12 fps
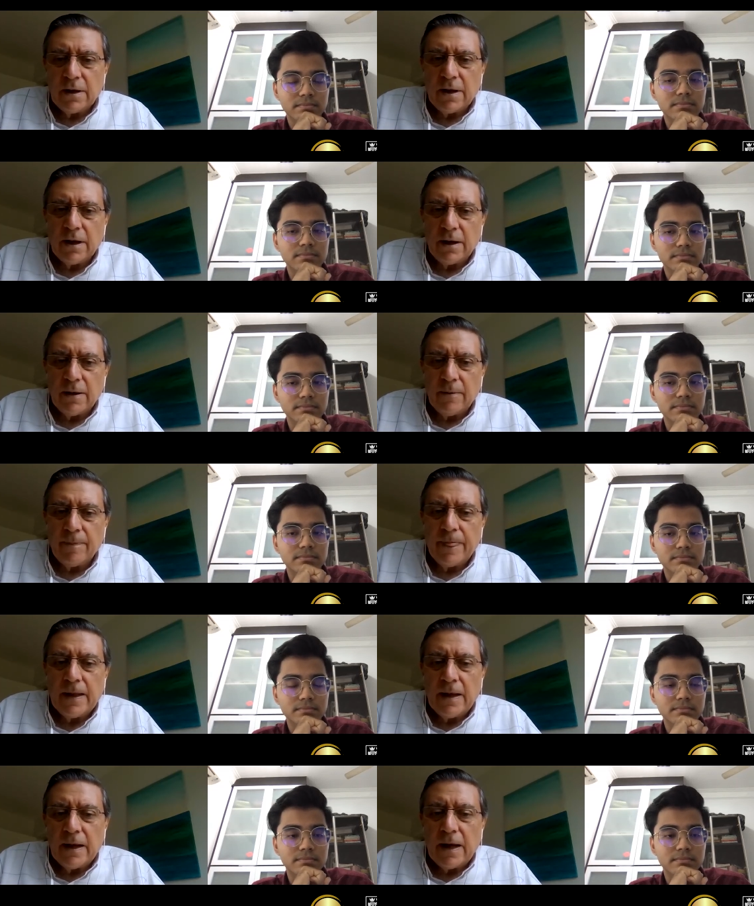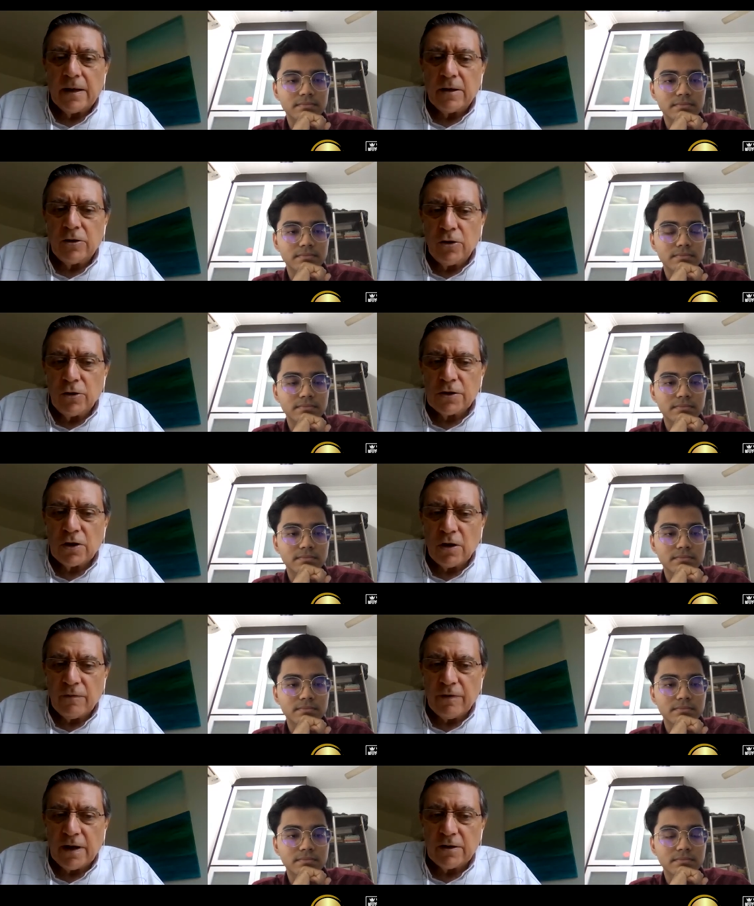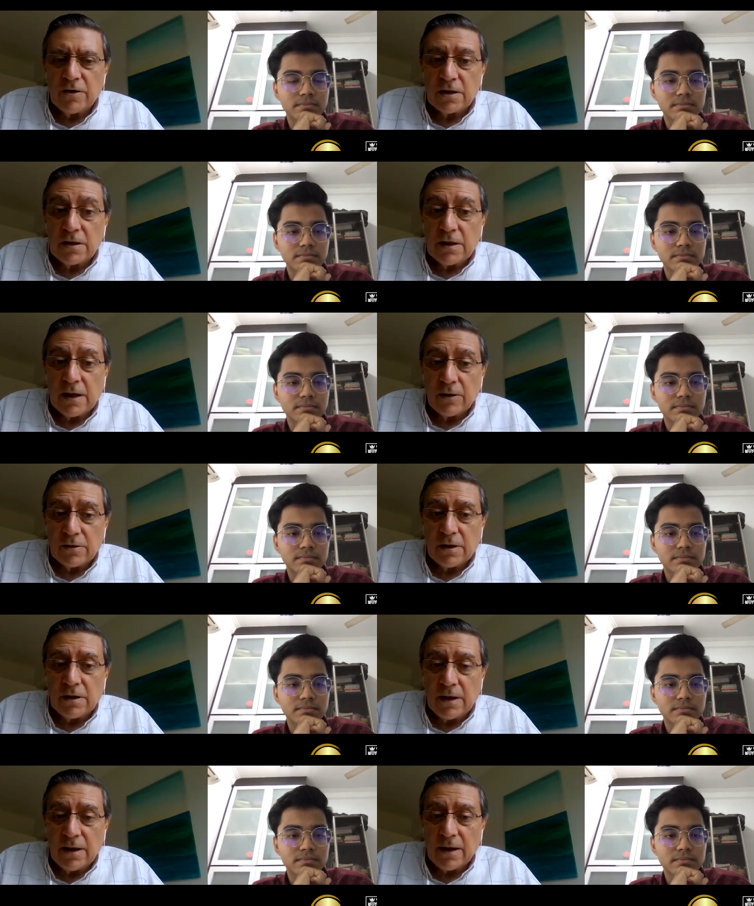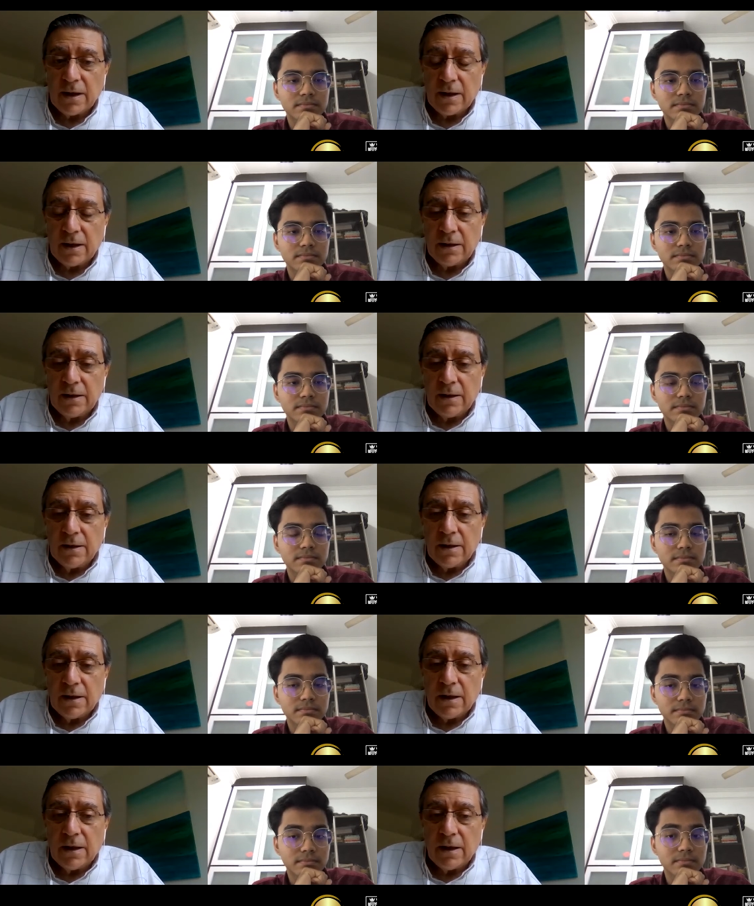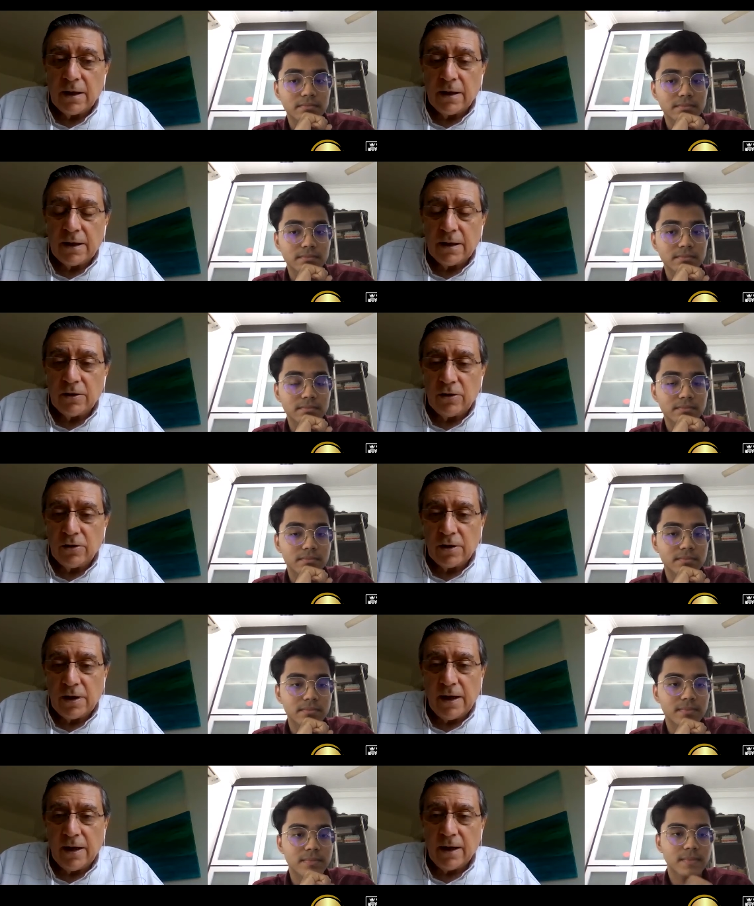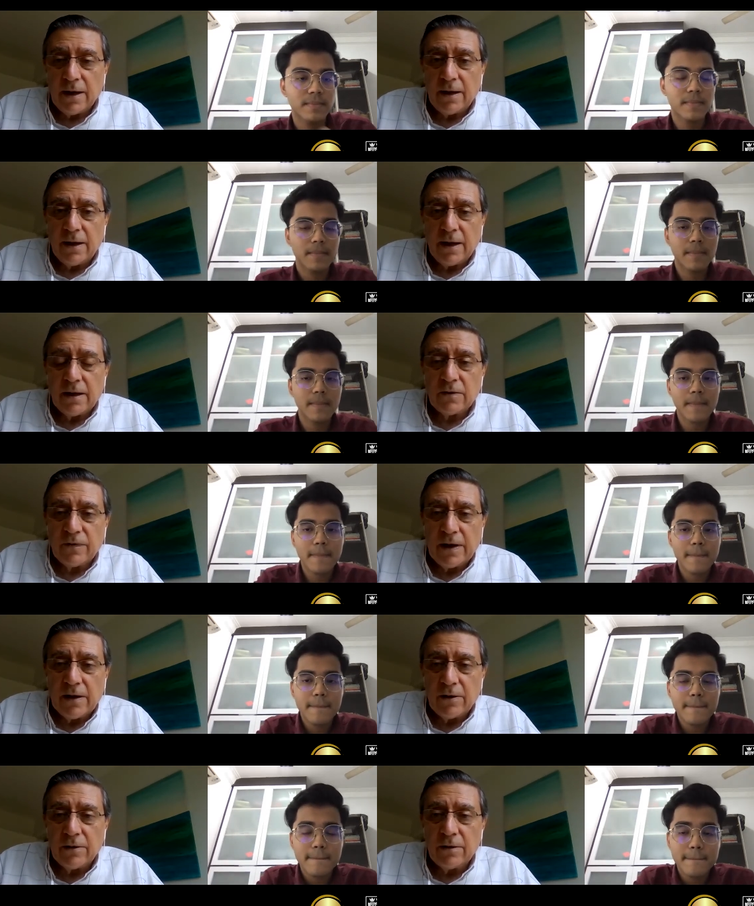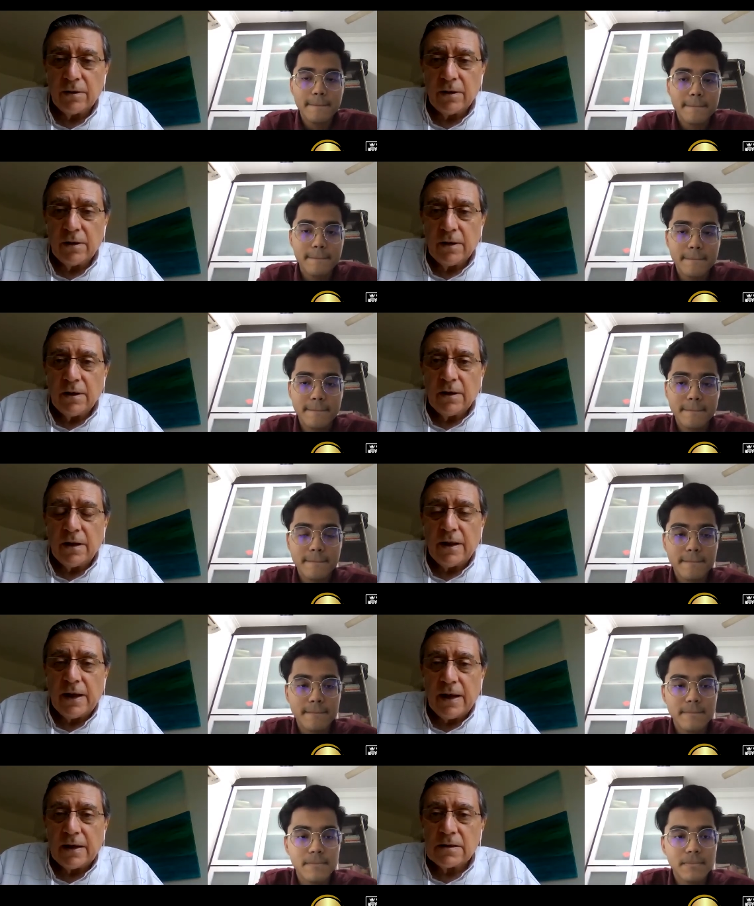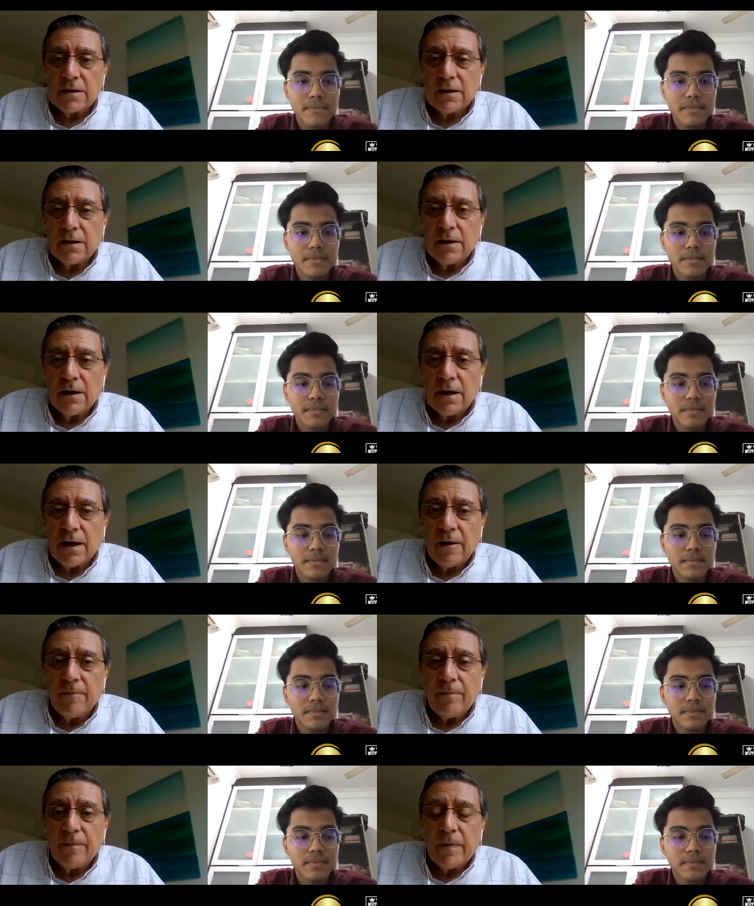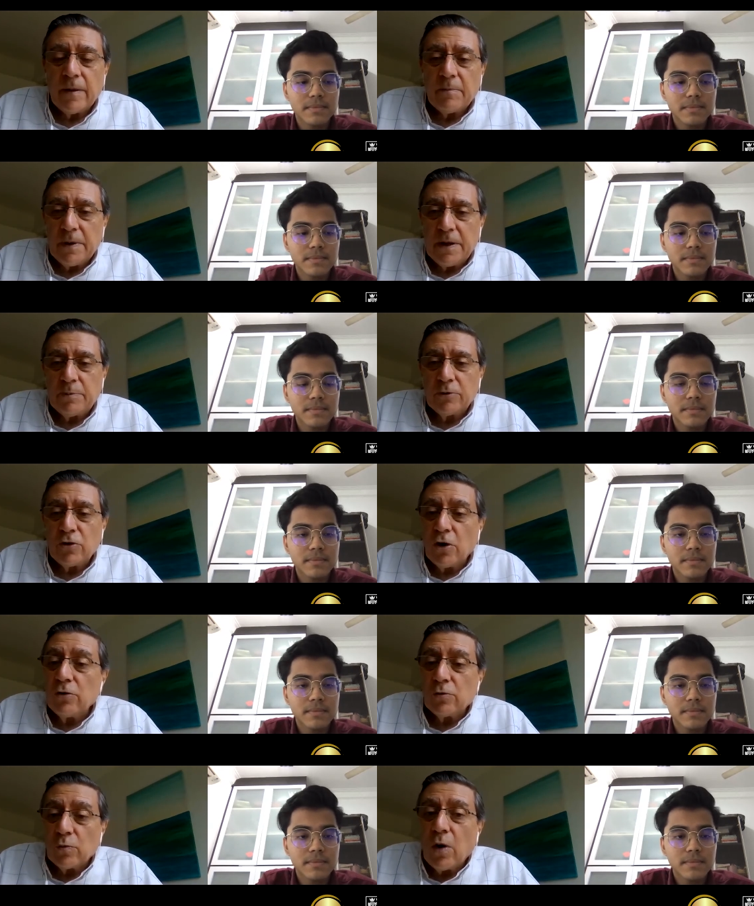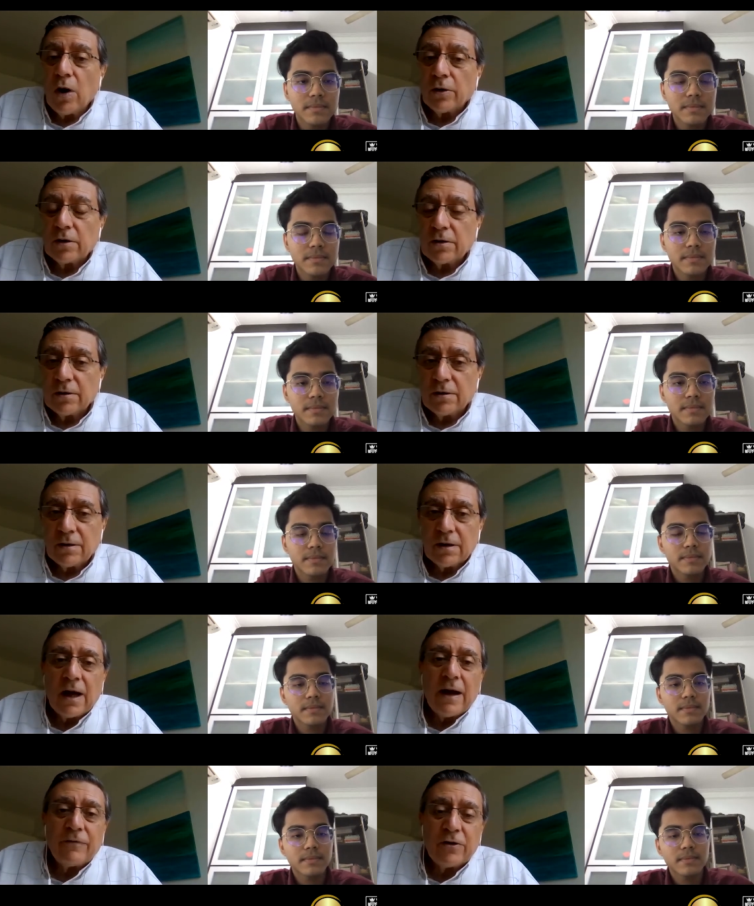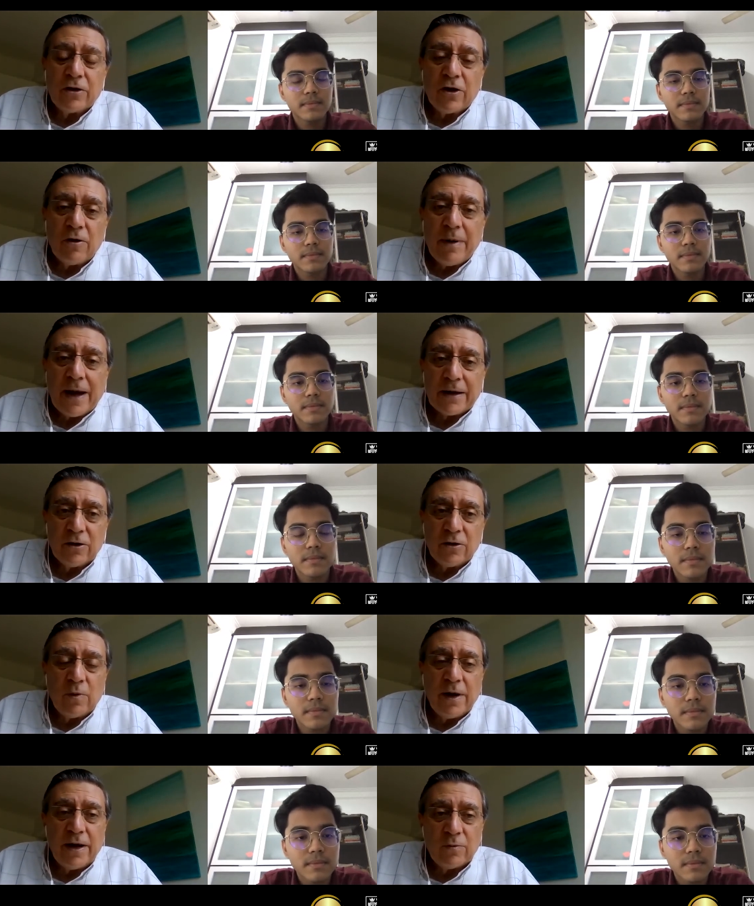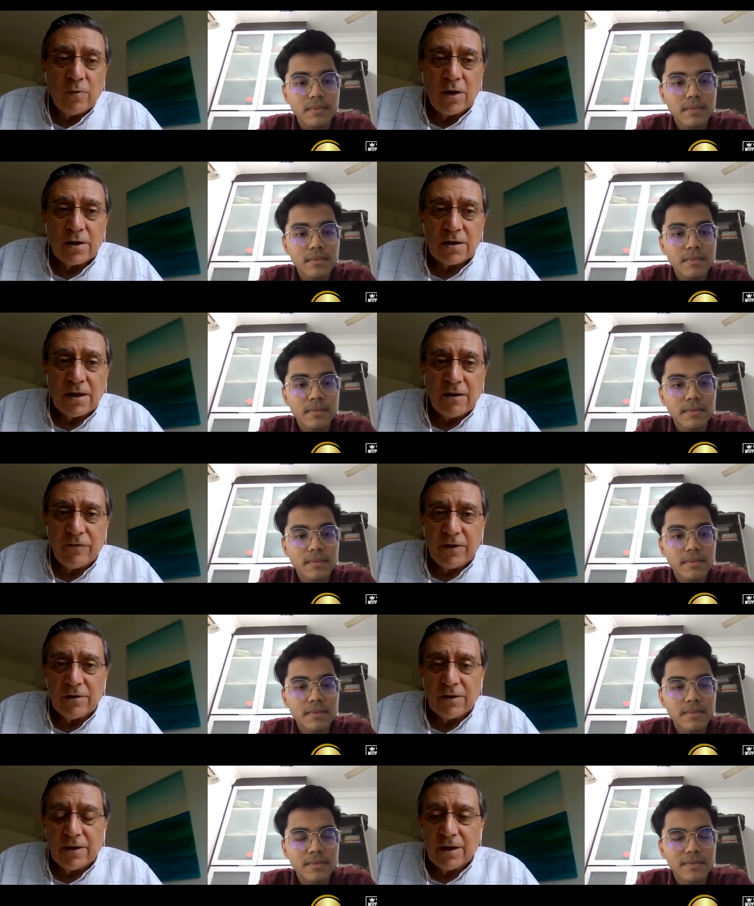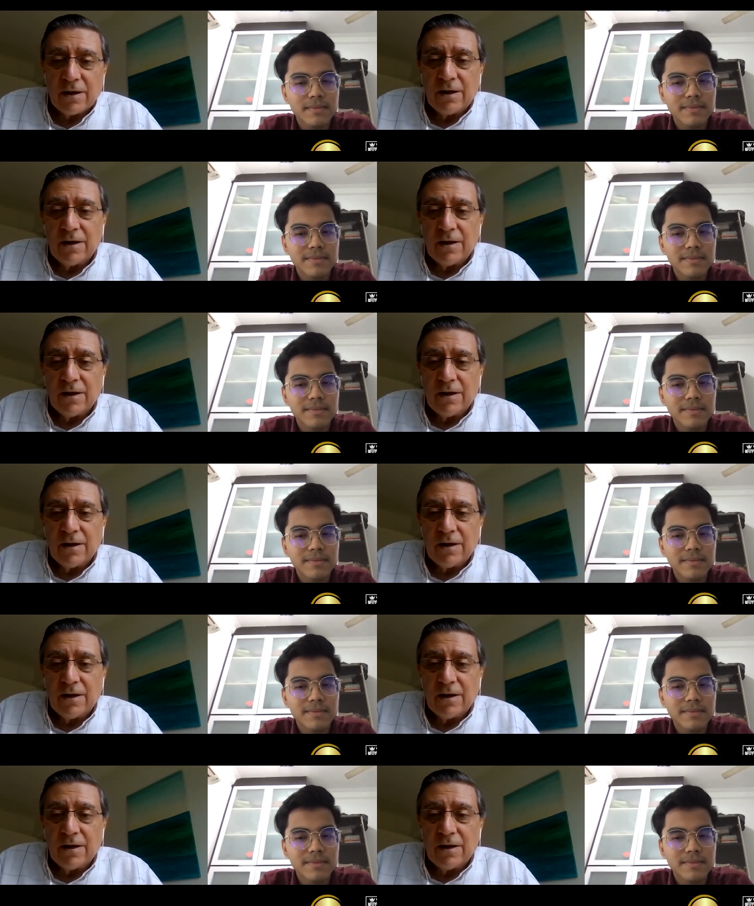Speaker 1: Um, and a new survey just out today uh, in the UK has found that um, people don't want life to go back to the way it was. They feel that